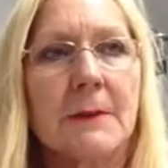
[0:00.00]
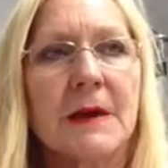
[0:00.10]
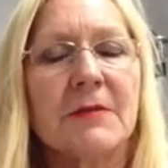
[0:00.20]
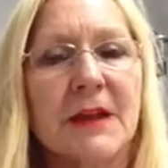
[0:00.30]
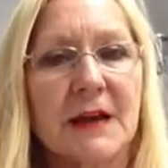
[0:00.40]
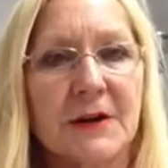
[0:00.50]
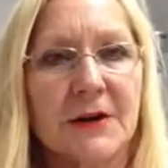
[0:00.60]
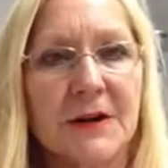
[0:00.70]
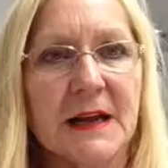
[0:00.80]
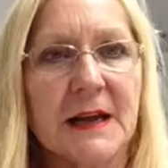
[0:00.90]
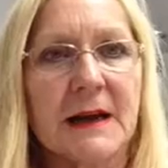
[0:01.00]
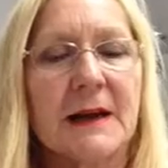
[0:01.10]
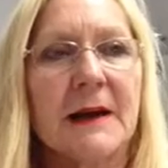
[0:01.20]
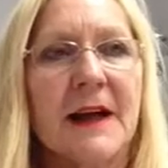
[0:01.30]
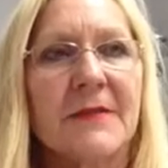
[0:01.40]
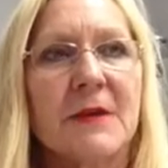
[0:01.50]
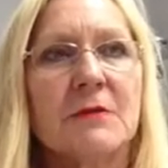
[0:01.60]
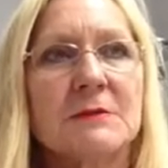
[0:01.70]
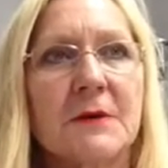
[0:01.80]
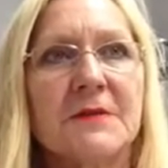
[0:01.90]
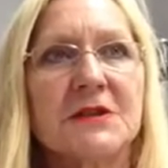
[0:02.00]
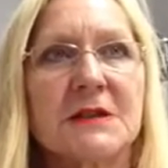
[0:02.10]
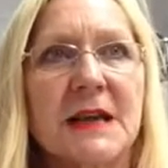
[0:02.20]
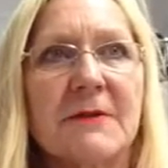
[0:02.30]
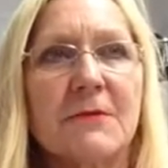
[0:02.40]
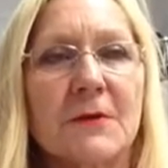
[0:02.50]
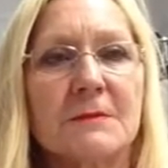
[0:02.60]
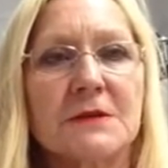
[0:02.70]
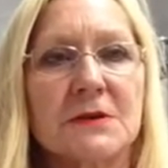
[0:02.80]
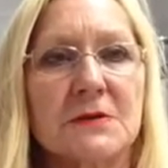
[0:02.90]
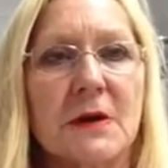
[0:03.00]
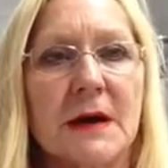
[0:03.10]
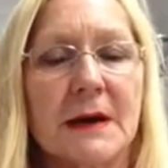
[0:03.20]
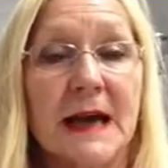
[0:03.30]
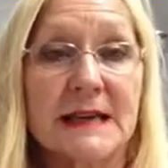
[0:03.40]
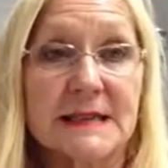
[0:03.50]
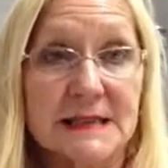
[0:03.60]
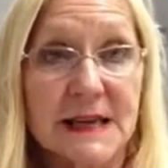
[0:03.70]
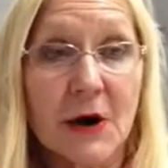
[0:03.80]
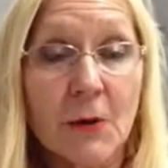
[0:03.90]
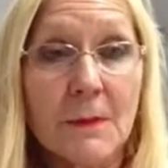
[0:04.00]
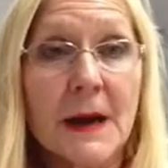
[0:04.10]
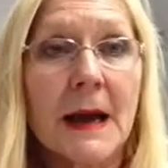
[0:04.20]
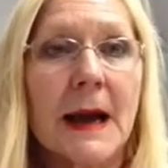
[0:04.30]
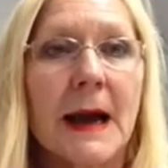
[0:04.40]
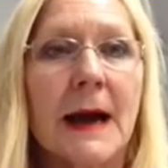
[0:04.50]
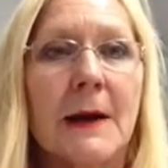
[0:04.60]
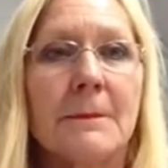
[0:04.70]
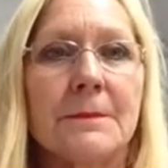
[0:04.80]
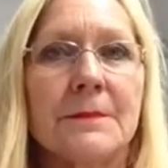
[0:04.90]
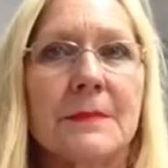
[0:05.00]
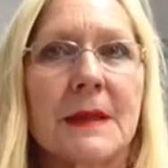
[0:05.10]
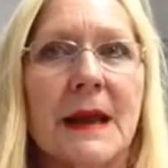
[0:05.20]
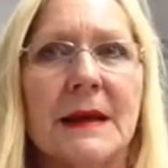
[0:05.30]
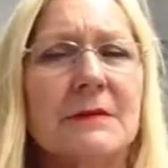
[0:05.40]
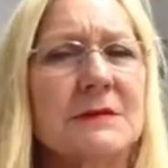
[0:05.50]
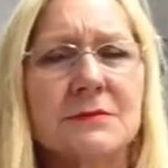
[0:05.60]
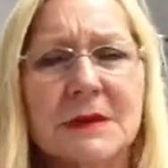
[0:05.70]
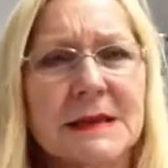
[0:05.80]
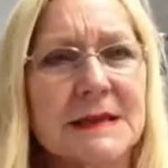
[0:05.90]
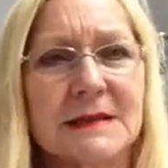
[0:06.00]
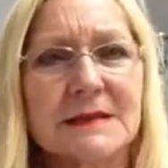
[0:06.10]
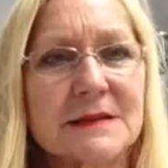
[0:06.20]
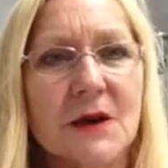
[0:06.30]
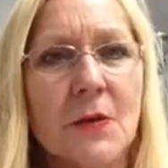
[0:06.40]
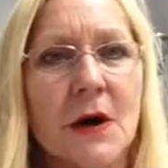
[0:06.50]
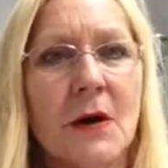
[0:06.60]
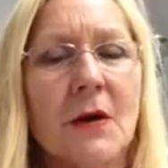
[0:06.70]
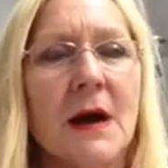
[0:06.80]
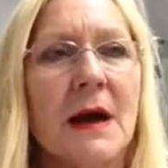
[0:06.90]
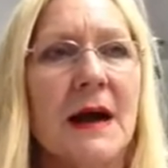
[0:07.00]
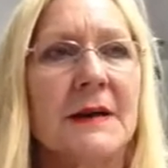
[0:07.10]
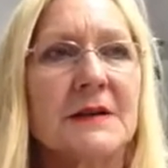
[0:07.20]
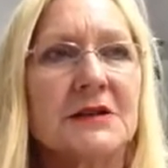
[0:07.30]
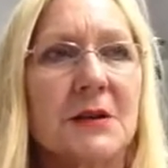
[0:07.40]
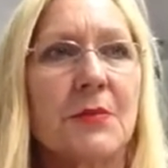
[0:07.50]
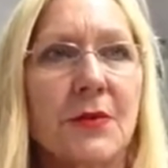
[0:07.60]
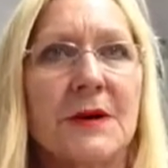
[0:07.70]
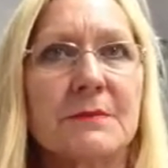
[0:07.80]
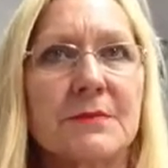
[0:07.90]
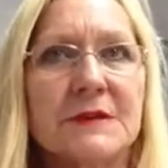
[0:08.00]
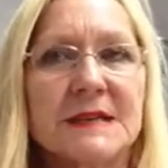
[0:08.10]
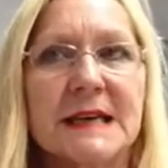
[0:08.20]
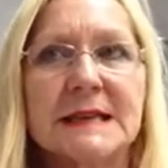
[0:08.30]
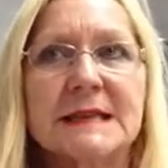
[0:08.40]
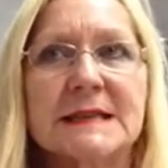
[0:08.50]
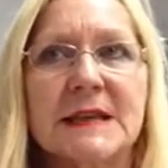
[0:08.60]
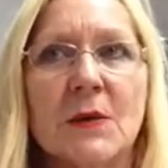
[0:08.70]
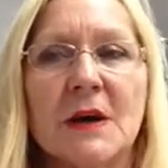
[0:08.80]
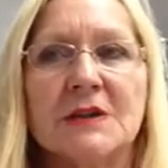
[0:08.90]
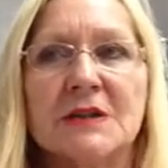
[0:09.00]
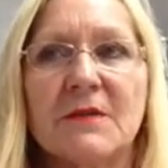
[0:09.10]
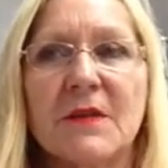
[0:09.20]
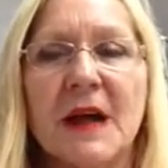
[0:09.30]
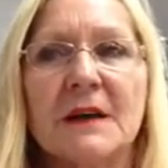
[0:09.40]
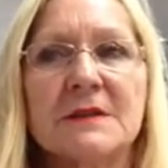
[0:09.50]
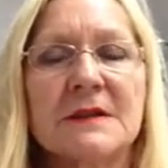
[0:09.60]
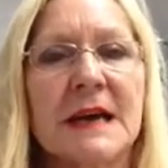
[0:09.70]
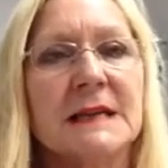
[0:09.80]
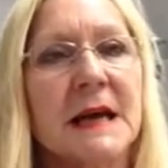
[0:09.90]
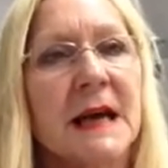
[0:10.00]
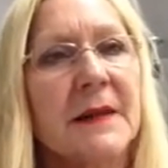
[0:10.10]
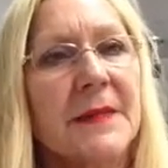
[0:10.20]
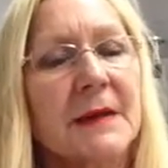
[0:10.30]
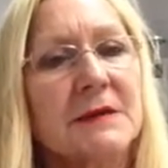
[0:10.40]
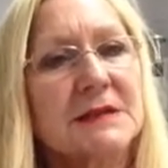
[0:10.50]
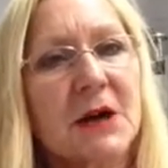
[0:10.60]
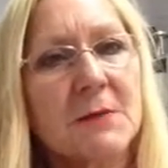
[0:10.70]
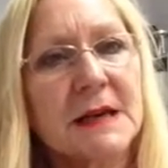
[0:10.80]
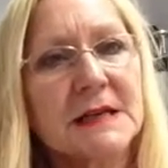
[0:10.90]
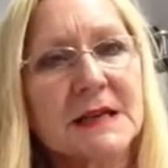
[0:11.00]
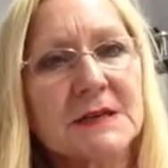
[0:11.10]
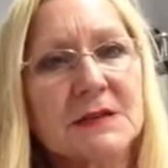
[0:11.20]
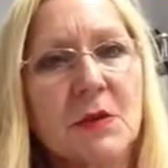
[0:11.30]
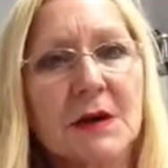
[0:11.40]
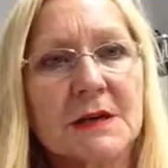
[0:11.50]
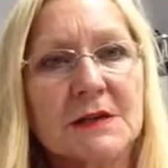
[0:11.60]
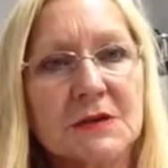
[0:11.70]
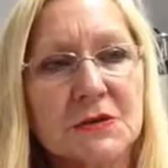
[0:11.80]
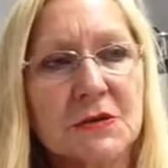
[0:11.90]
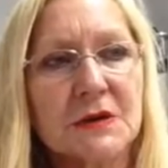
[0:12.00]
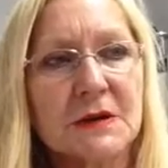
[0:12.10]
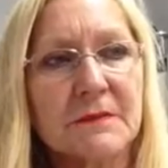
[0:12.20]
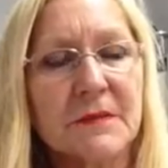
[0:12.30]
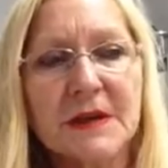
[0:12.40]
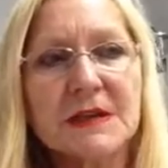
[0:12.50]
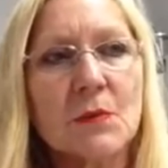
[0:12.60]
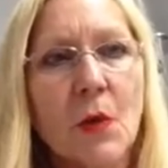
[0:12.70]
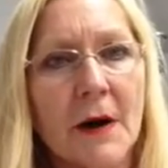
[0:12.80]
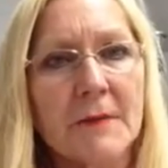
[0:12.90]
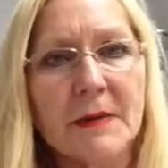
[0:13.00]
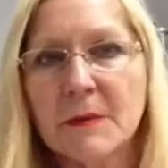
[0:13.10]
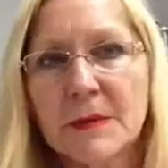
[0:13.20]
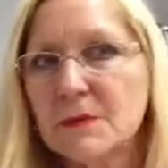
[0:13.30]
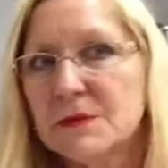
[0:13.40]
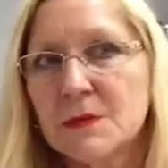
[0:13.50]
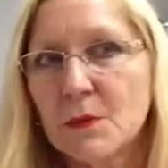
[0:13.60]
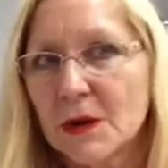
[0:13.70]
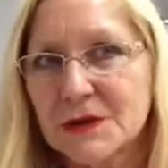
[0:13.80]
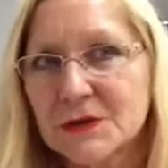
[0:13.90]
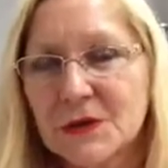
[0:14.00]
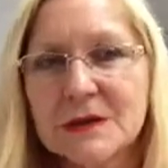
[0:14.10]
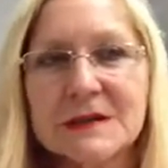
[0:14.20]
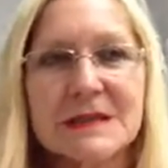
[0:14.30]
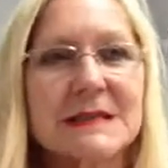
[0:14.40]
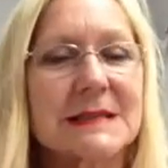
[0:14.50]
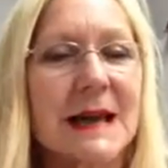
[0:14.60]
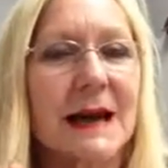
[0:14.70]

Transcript: in their learning. And there was provision there for them to access help. And it was really done so well. And she presented it so well. And she found that there were so many teachers wanting to do it, they didn't worry about the people who didn't want to do it. It just